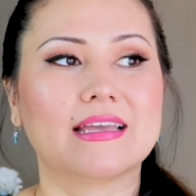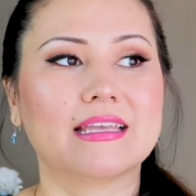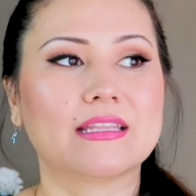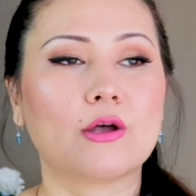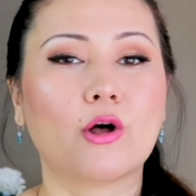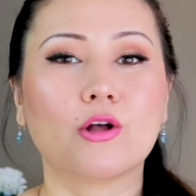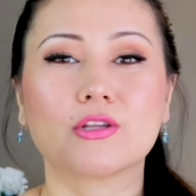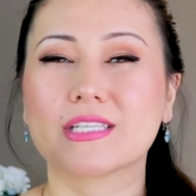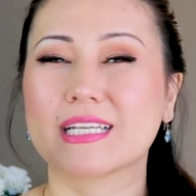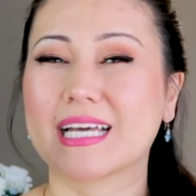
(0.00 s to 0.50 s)
It
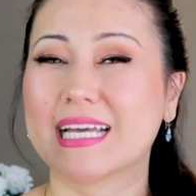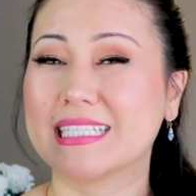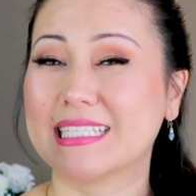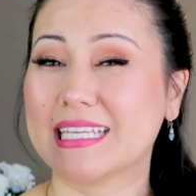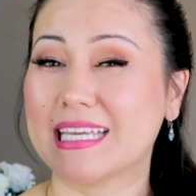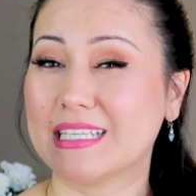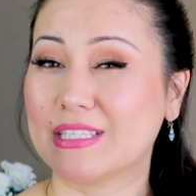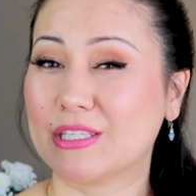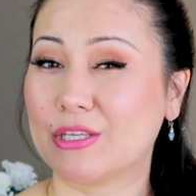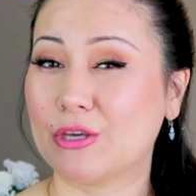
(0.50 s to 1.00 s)
also
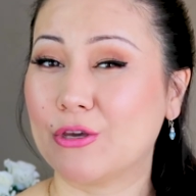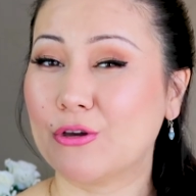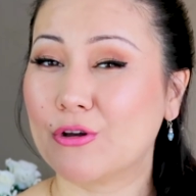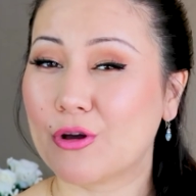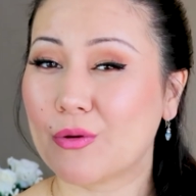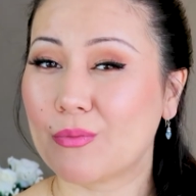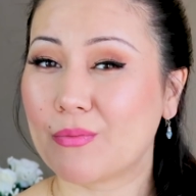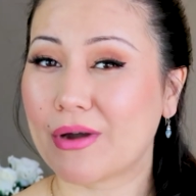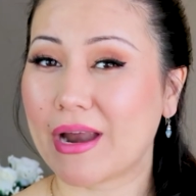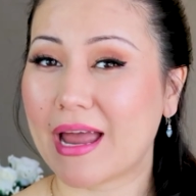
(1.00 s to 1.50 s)
contains
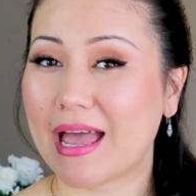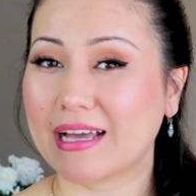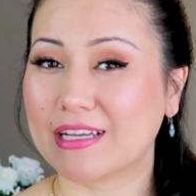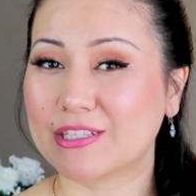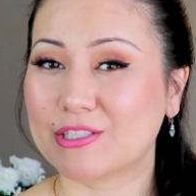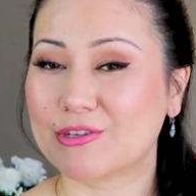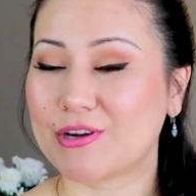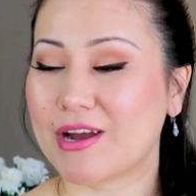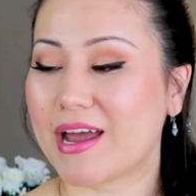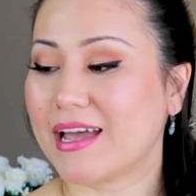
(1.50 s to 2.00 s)
cucumber
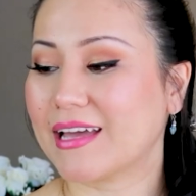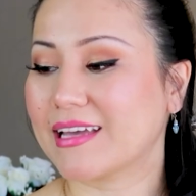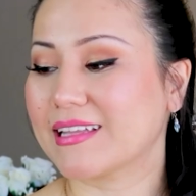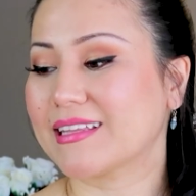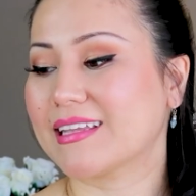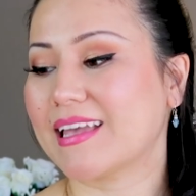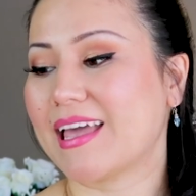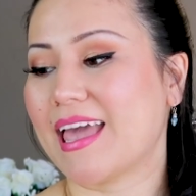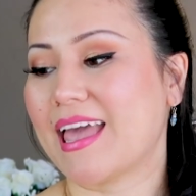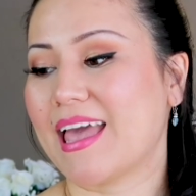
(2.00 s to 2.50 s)

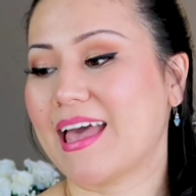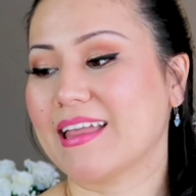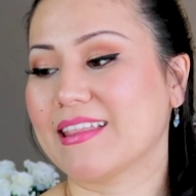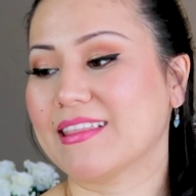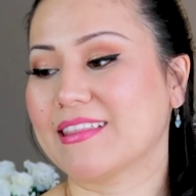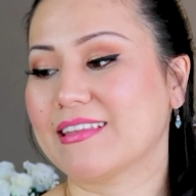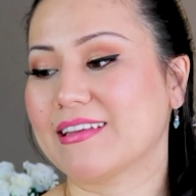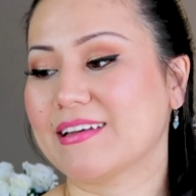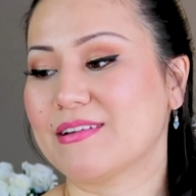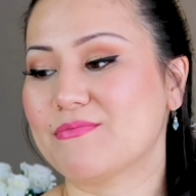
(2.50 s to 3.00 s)
extract,
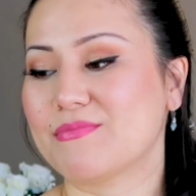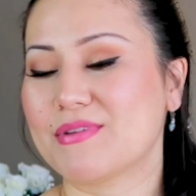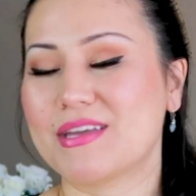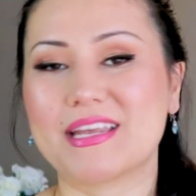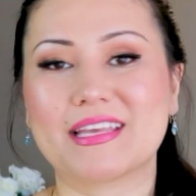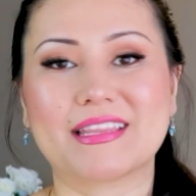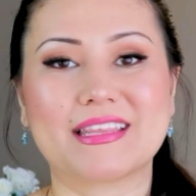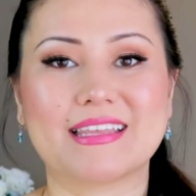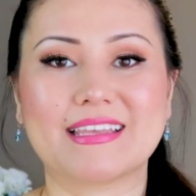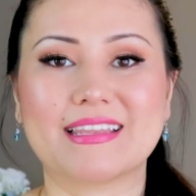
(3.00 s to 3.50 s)
and
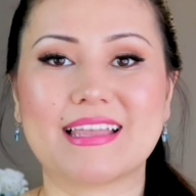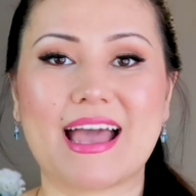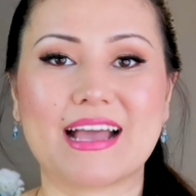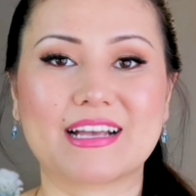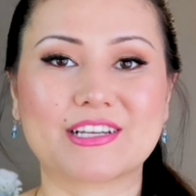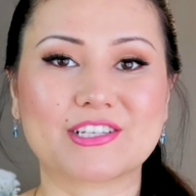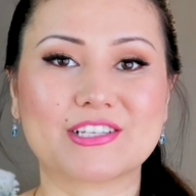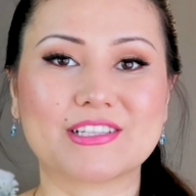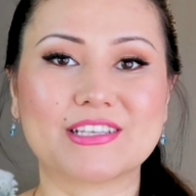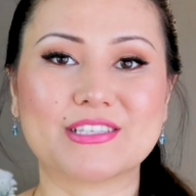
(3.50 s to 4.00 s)
meaning that it
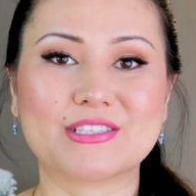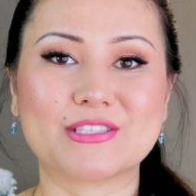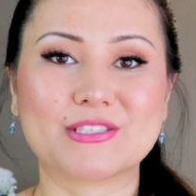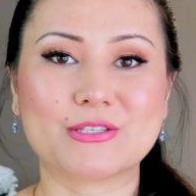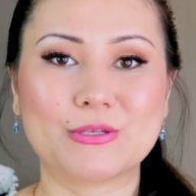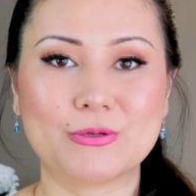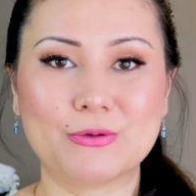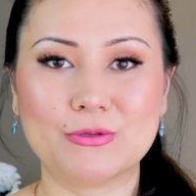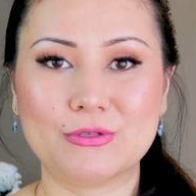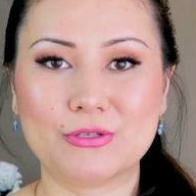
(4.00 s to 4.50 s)
actually
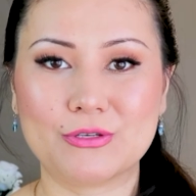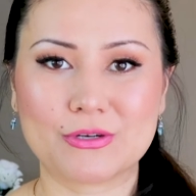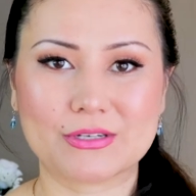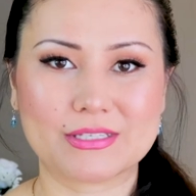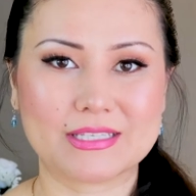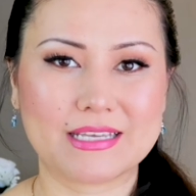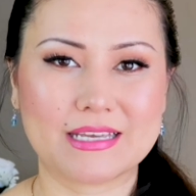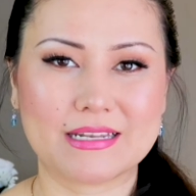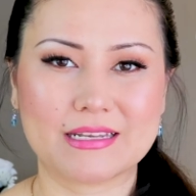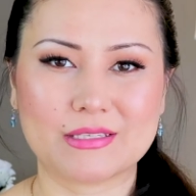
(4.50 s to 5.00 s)
soothes your
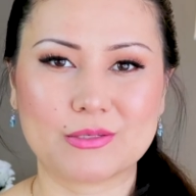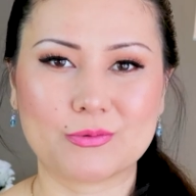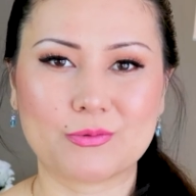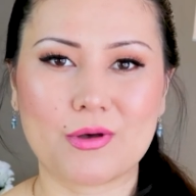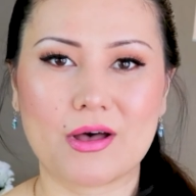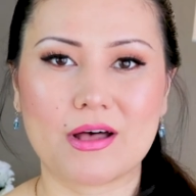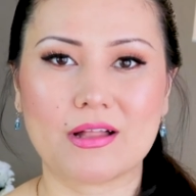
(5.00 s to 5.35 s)
skin as